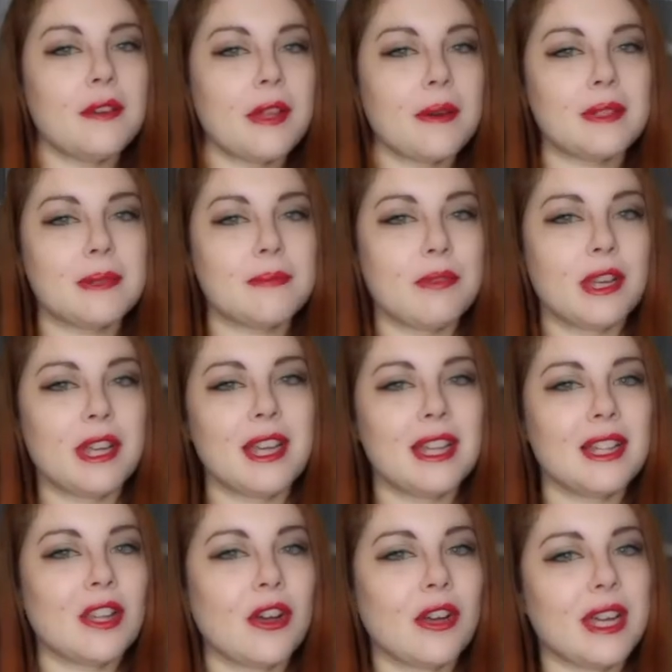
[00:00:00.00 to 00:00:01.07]
know that was a pretty
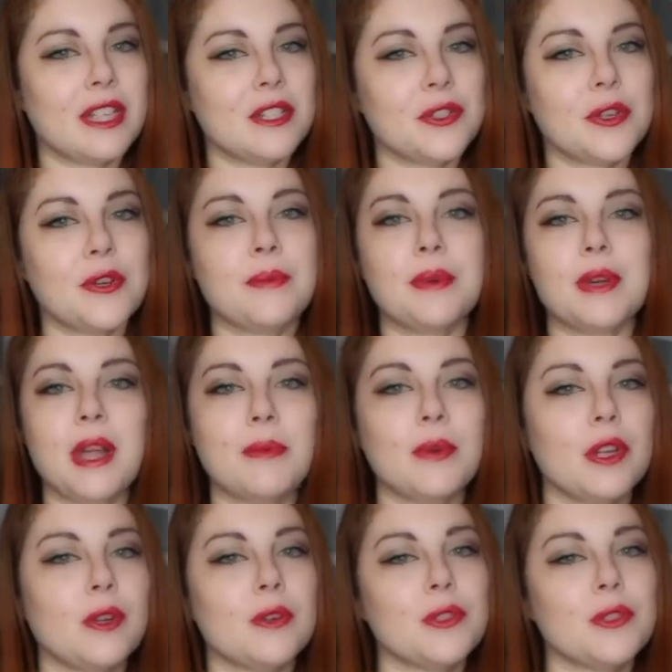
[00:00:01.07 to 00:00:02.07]
long intro, but I'm going to